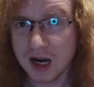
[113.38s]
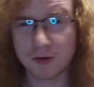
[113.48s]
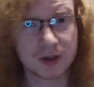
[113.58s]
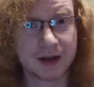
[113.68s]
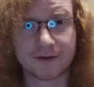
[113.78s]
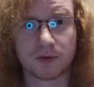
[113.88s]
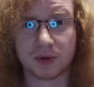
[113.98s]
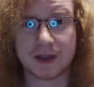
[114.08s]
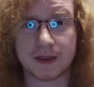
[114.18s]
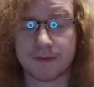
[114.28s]
I don't think I ever
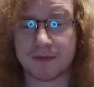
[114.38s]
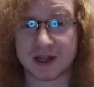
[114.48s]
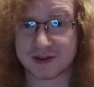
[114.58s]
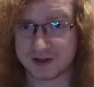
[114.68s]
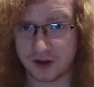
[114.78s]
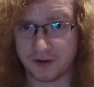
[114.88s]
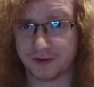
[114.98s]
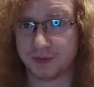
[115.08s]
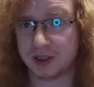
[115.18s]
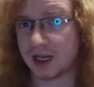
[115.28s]
played them myself,
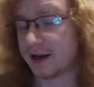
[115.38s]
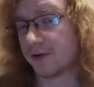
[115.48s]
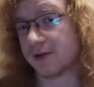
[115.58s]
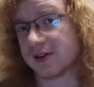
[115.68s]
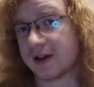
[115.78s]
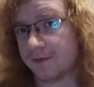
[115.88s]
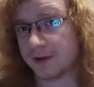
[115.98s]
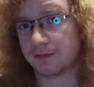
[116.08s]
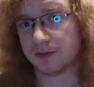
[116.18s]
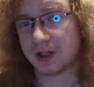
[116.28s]
but I always had
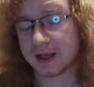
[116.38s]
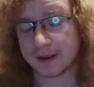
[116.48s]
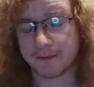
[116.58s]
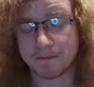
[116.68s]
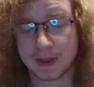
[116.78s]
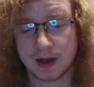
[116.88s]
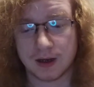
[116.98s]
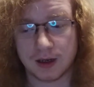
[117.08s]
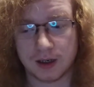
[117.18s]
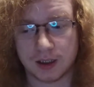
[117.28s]
fun playing them.
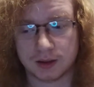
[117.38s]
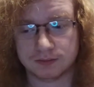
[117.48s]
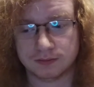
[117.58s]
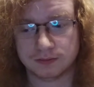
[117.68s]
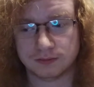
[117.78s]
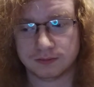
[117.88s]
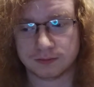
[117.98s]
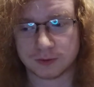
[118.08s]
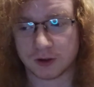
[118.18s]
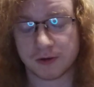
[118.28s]

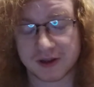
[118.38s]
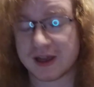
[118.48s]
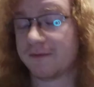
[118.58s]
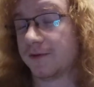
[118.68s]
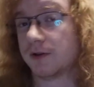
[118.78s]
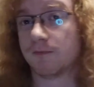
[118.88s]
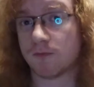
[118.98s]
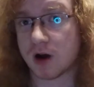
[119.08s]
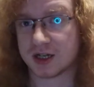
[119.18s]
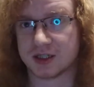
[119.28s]
Or always had fun
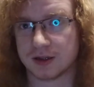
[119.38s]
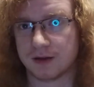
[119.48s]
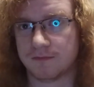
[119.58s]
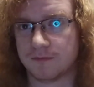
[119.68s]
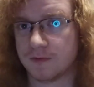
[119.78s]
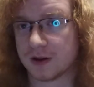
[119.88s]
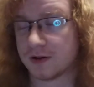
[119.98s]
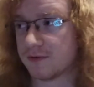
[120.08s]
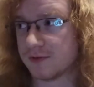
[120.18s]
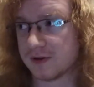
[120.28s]
watching them,
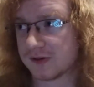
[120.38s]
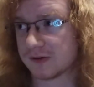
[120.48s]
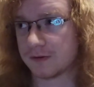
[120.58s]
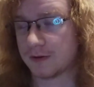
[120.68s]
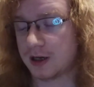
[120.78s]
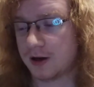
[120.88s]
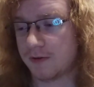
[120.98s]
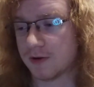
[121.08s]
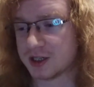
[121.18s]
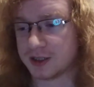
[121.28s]
whether it was
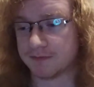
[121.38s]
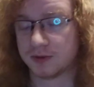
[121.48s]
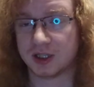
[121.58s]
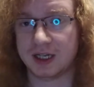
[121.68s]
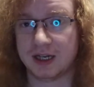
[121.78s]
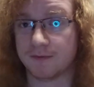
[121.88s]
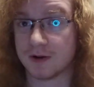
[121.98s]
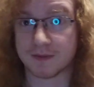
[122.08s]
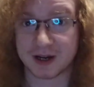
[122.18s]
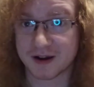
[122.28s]
watching him play it
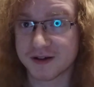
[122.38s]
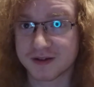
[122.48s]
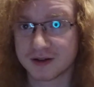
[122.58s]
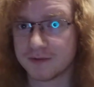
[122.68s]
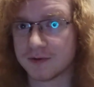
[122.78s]
with my cousin